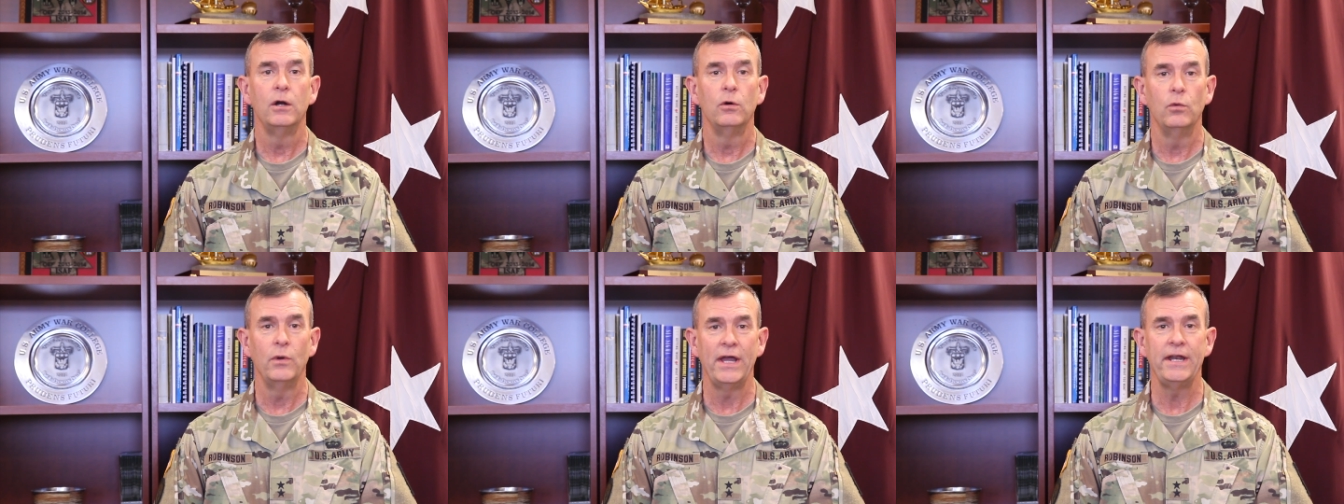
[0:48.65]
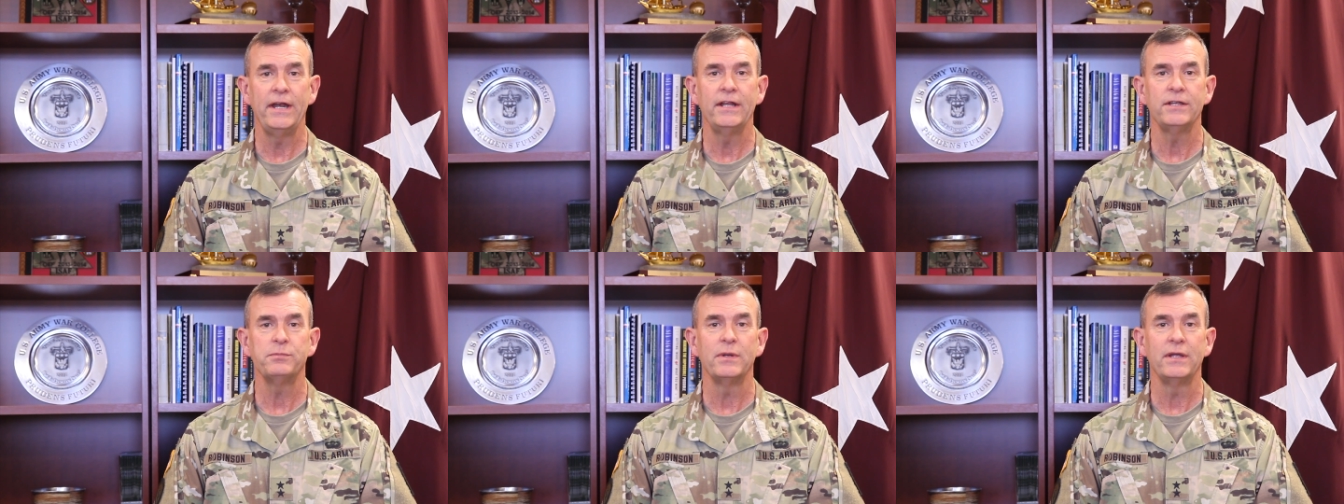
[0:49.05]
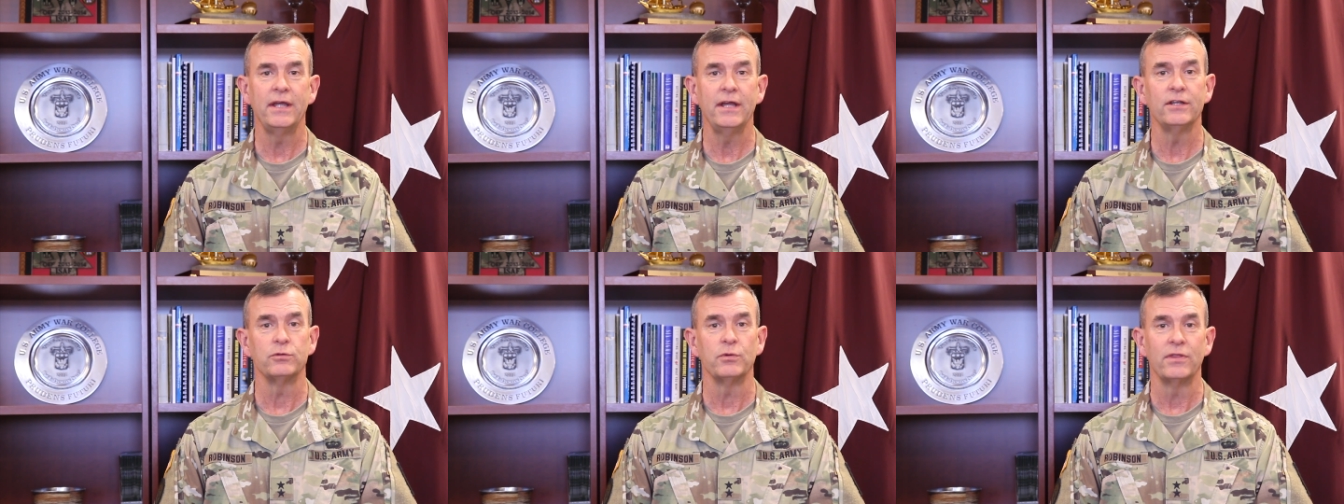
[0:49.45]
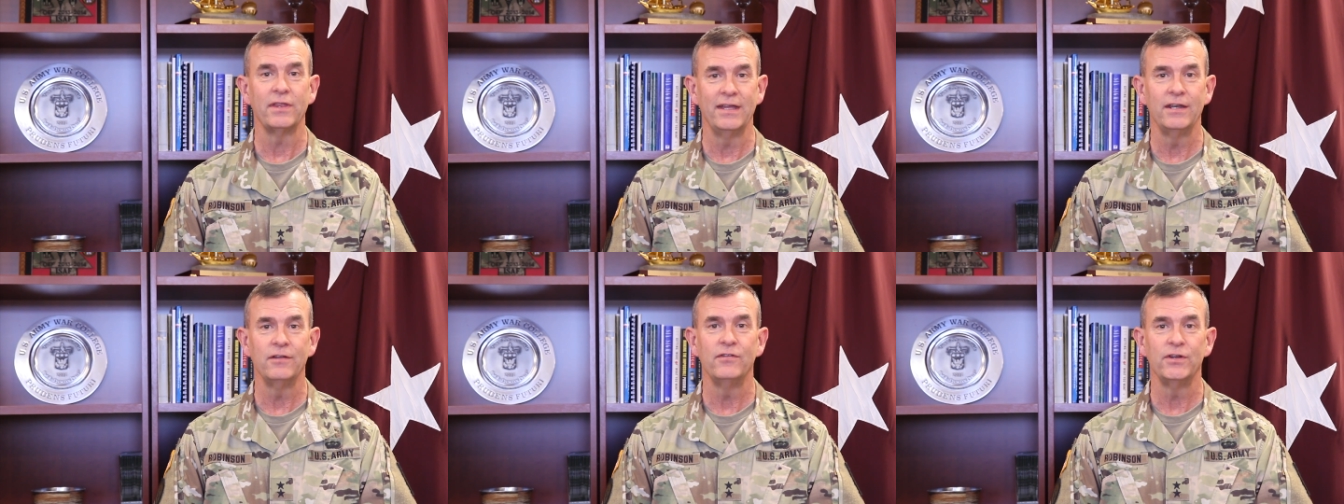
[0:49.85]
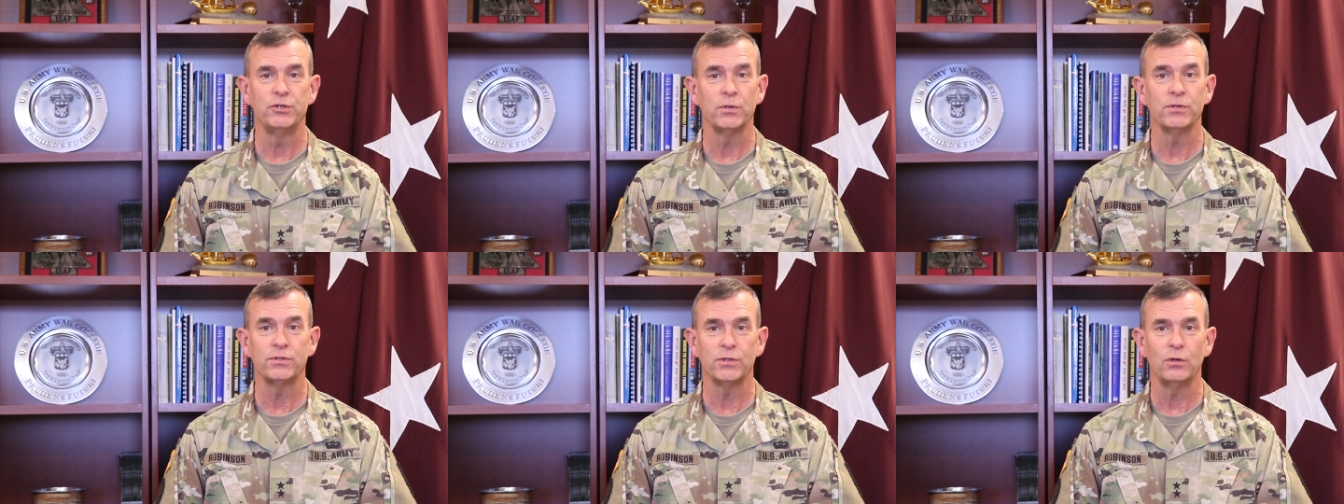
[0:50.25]
readiness begins with the
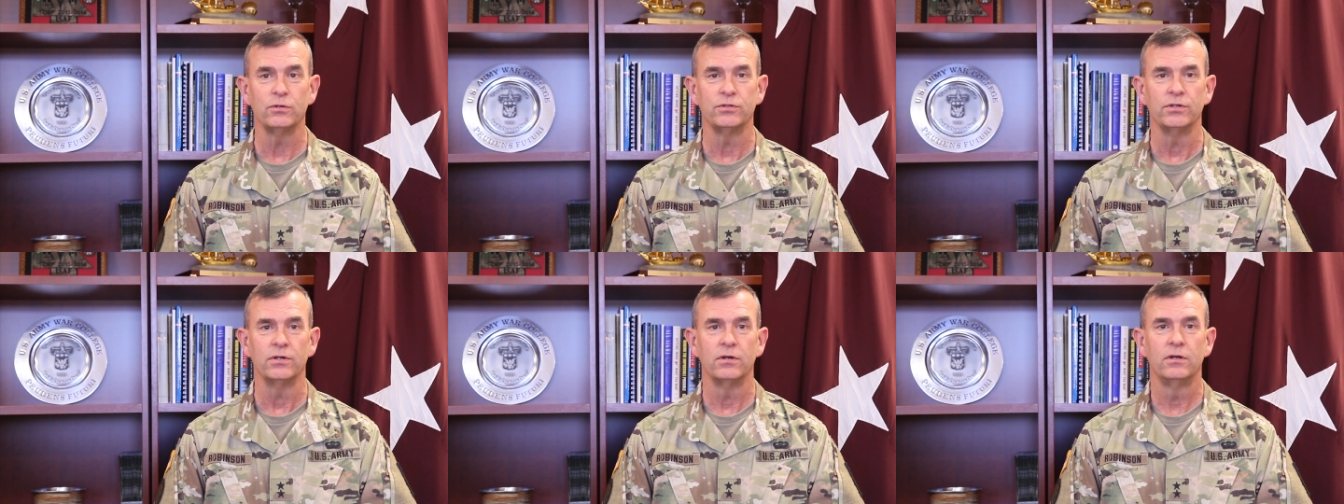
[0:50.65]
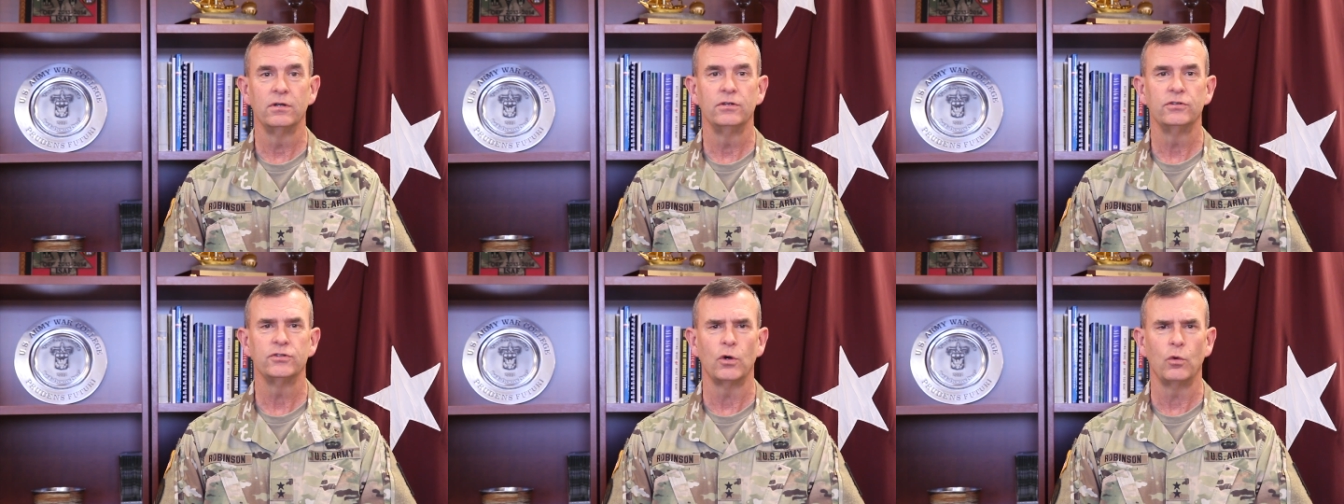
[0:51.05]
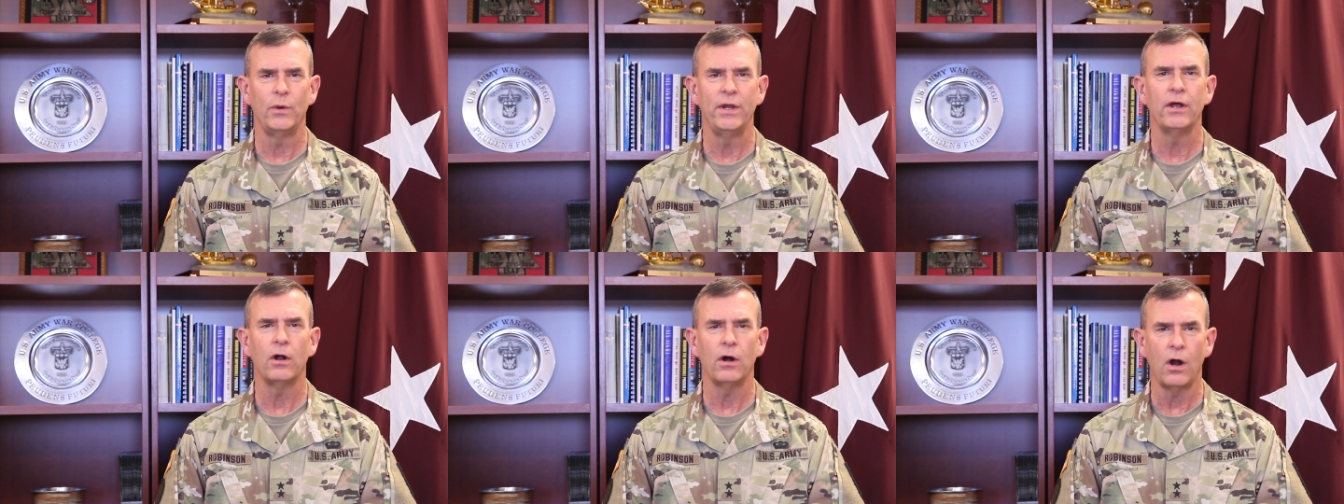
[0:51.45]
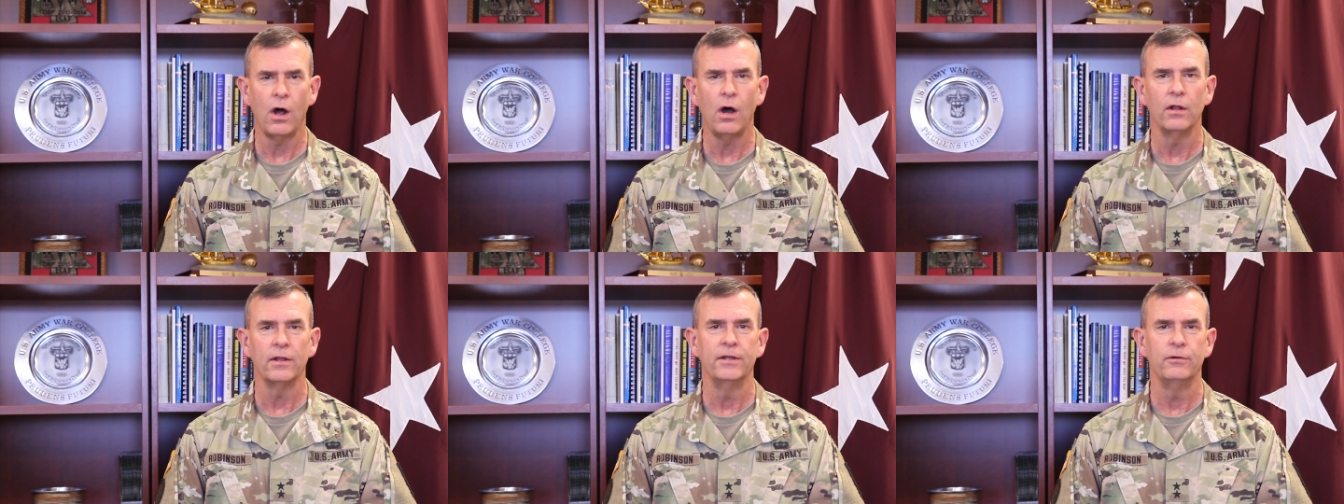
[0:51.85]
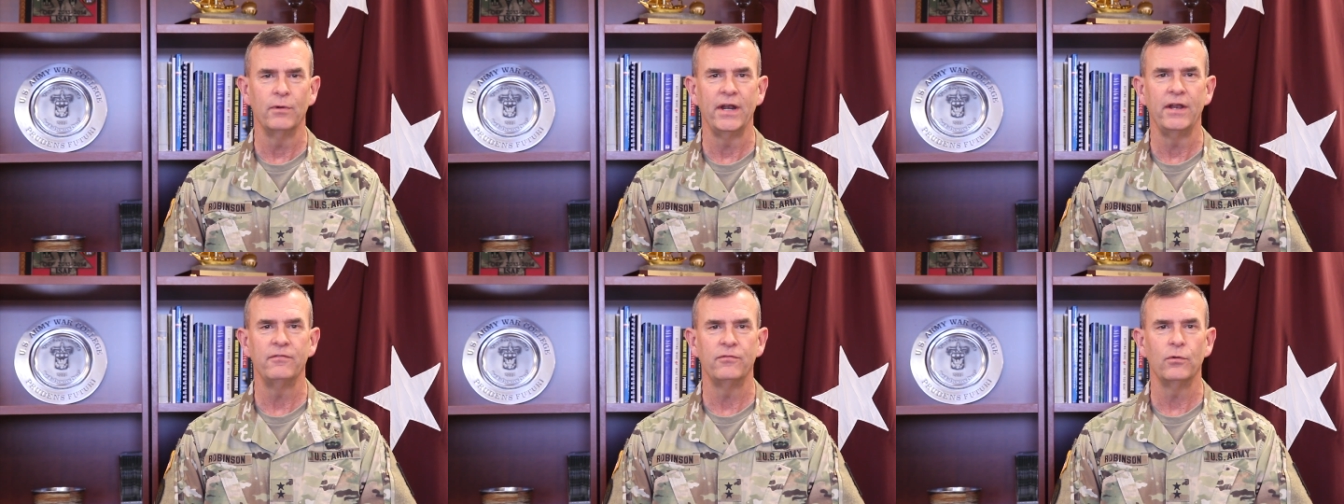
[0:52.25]
individual soldier, so we are all in
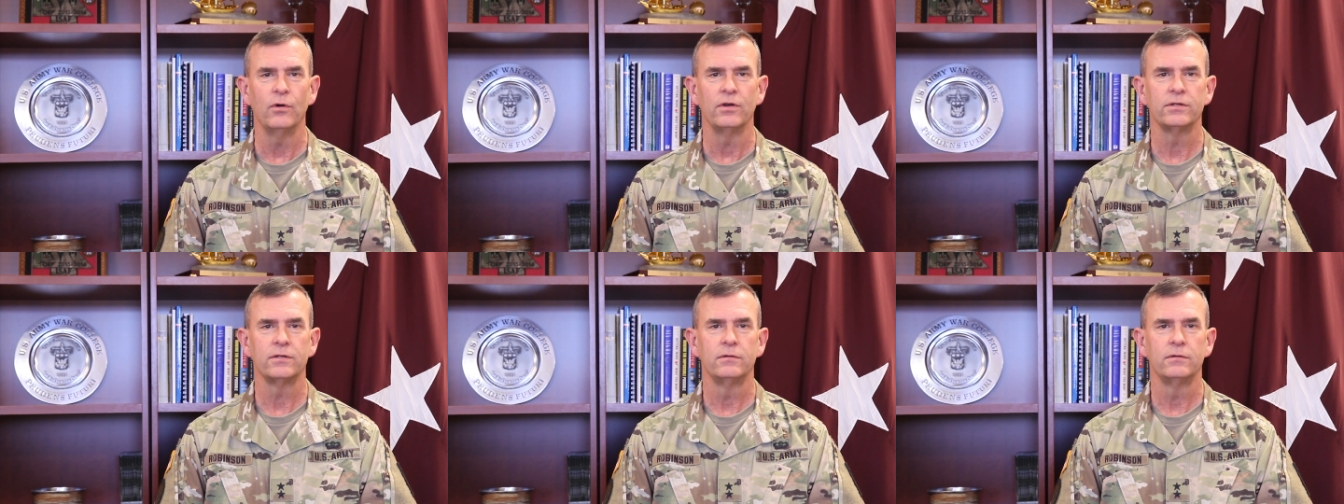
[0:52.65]
ready force.